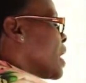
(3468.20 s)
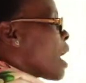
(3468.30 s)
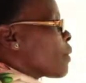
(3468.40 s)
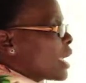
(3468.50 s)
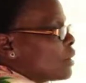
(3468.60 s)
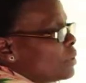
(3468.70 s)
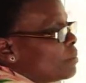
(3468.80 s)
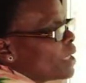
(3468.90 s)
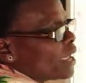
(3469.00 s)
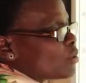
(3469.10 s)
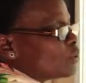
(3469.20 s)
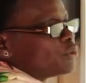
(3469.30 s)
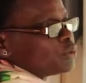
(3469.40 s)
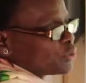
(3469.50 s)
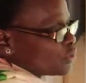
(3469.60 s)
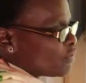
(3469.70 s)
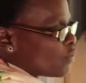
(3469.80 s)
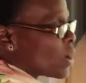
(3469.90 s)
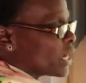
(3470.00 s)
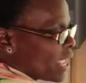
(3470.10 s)
how can we make good use of
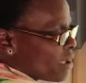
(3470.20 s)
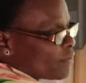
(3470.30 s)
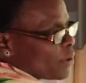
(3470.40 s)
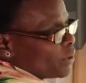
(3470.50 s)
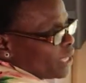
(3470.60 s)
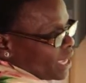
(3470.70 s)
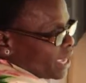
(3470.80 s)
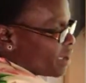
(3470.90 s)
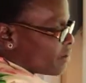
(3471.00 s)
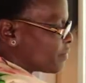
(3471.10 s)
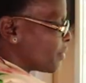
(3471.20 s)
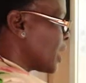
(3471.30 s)
whatever we have